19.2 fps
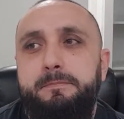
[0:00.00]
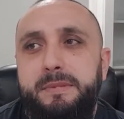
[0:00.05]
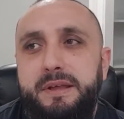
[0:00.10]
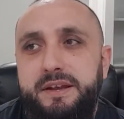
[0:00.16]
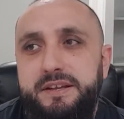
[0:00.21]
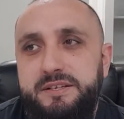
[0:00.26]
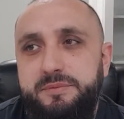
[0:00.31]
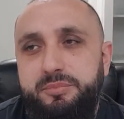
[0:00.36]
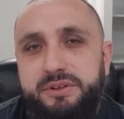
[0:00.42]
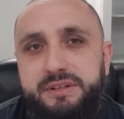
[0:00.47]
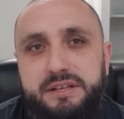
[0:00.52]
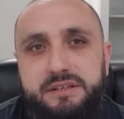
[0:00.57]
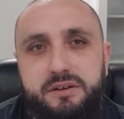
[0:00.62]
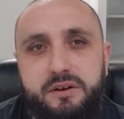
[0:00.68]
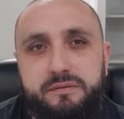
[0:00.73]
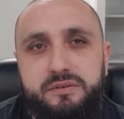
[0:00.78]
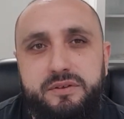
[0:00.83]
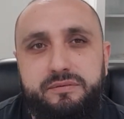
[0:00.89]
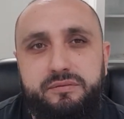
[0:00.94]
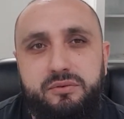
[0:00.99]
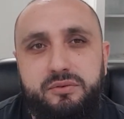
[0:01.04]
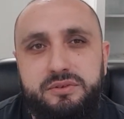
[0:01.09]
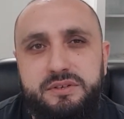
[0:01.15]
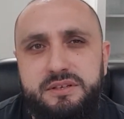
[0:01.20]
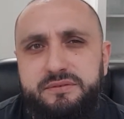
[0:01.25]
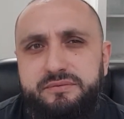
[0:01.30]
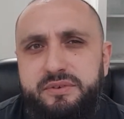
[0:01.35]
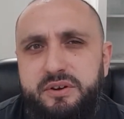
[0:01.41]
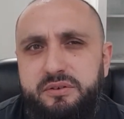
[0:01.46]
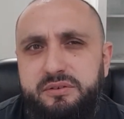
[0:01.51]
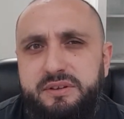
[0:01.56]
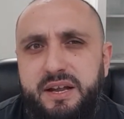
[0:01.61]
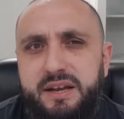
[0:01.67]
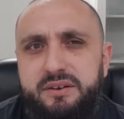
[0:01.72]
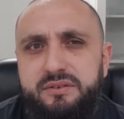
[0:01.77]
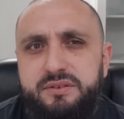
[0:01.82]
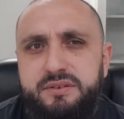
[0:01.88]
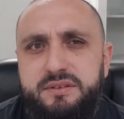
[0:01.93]
It is a predictor of divorce, and it's very
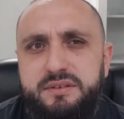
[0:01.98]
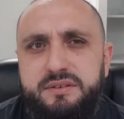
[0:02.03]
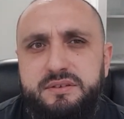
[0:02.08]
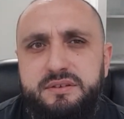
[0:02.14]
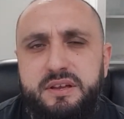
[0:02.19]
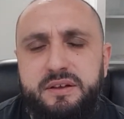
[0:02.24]
dangerous.